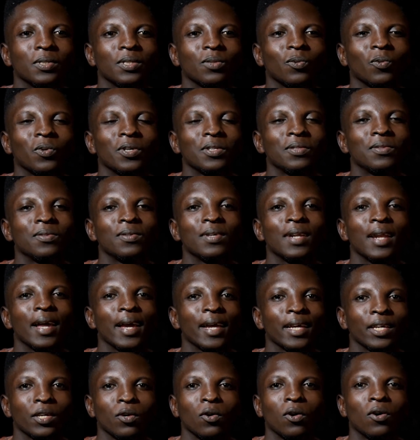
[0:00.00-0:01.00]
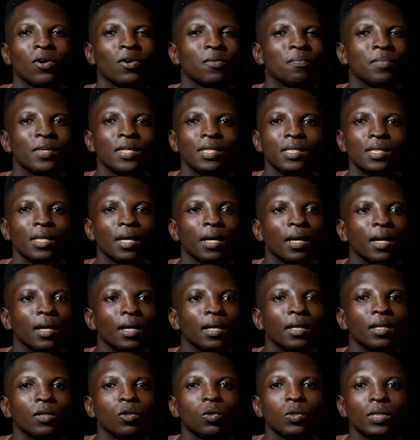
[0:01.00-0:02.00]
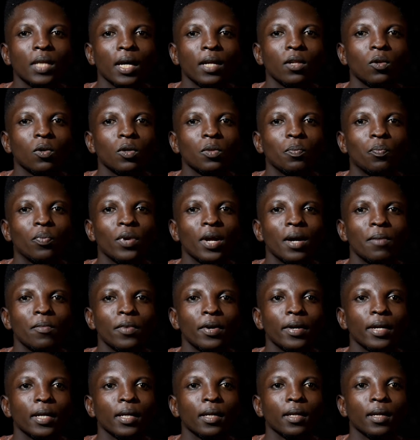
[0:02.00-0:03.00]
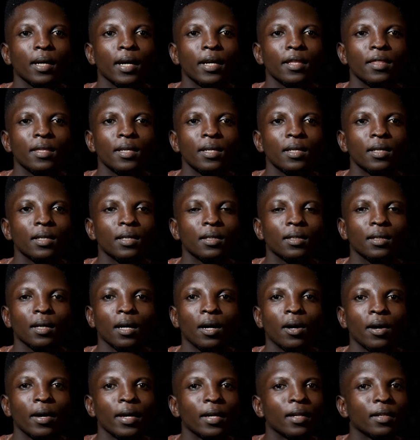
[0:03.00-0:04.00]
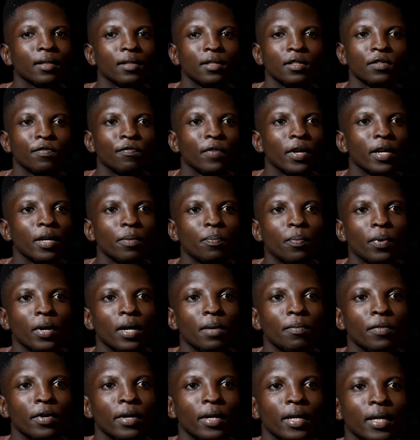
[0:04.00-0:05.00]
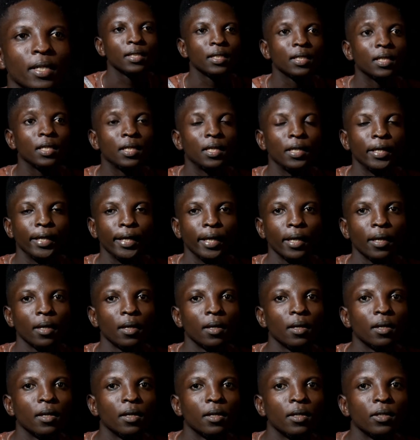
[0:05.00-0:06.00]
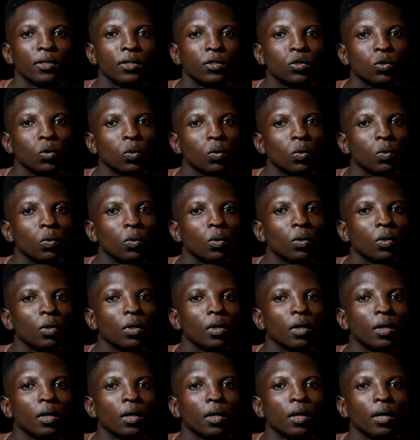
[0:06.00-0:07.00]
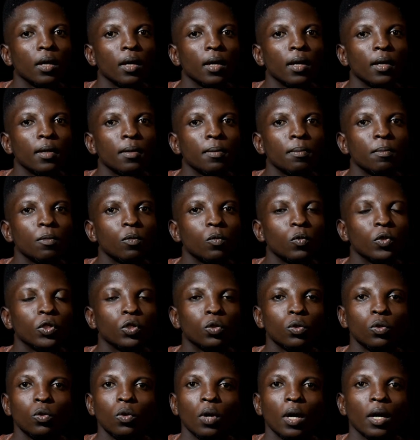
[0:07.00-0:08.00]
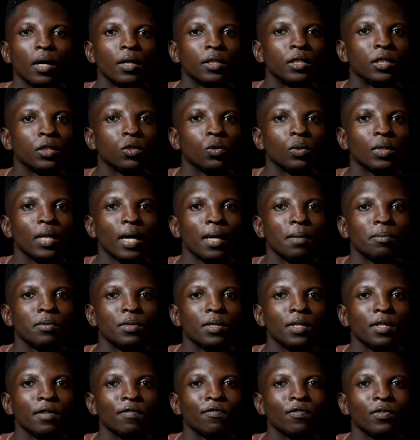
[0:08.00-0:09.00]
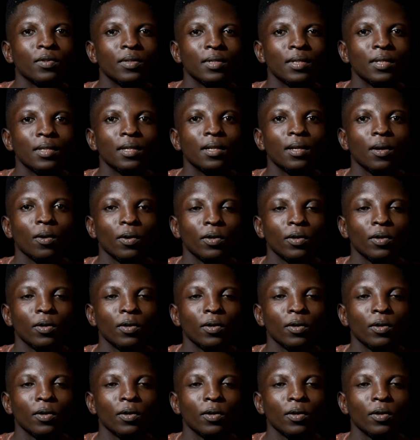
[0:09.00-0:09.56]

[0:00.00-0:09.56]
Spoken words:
what do you like, your hobbies. Those are not primary. I think our health is very primary and key. So we should know our genotypes even